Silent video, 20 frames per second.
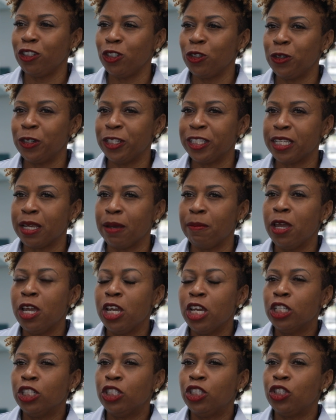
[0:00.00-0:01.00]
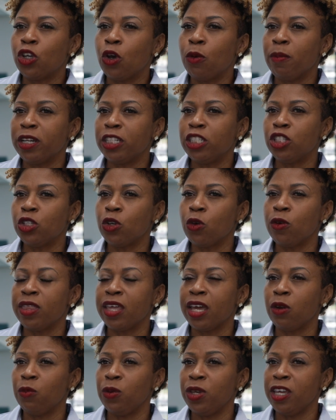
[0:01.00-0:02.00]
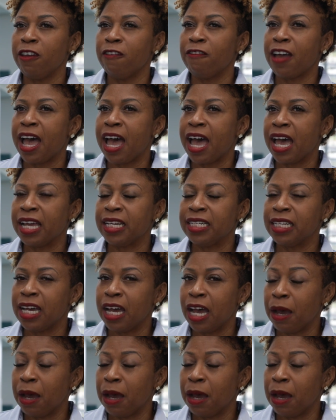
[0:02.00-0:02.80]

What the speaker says: Tourism, so much so that we have had